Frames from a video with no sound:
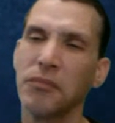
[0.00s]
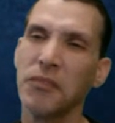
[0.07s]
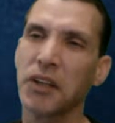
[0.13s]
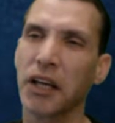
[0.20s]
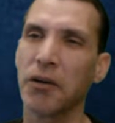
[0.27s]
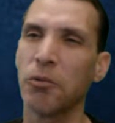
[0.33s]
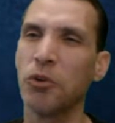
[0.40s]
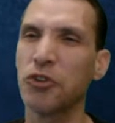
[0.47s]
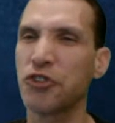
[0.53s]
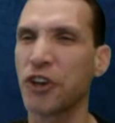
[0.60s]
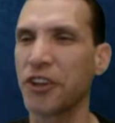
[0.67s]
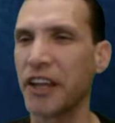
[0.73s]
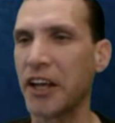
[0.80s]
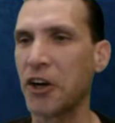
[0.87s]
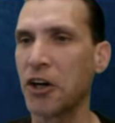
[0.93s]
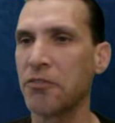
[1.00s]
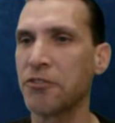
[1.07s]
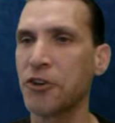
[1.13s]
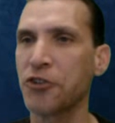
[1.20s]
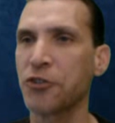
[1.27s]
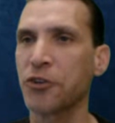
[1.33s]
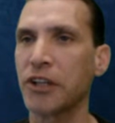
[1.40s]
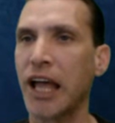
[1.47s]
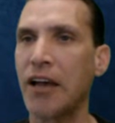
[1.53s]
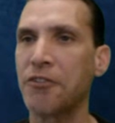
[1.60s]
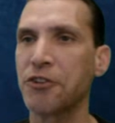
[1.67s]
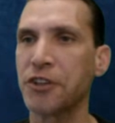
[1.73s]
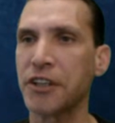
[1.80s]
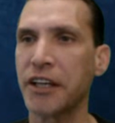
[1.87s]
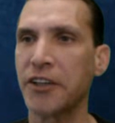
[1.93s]
Okay, we'll shut that off just for
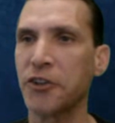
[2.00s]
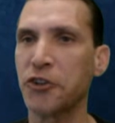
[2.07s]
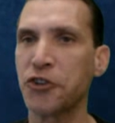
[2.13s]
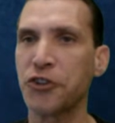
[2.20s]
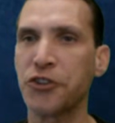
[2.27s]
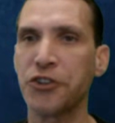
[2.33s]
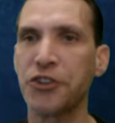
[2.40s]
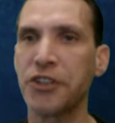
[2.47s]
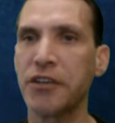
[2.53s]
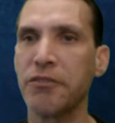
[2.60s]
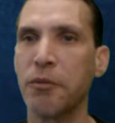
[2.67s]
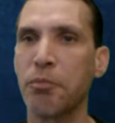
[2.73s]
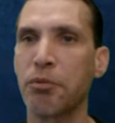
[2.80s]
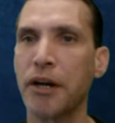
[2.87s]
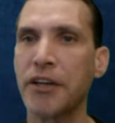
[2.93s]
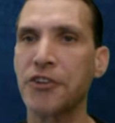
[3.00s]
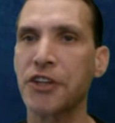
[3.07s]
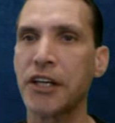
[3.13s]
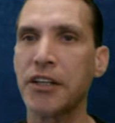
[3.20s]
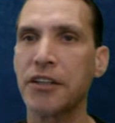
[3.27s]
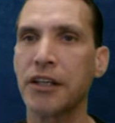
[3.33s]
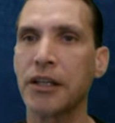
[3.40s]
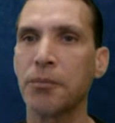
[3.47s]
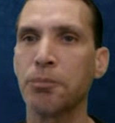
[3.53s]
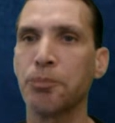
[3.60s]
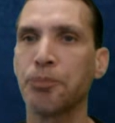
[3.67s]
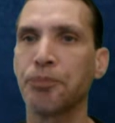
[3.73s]
laughs and giggles just to see if it breaks anything.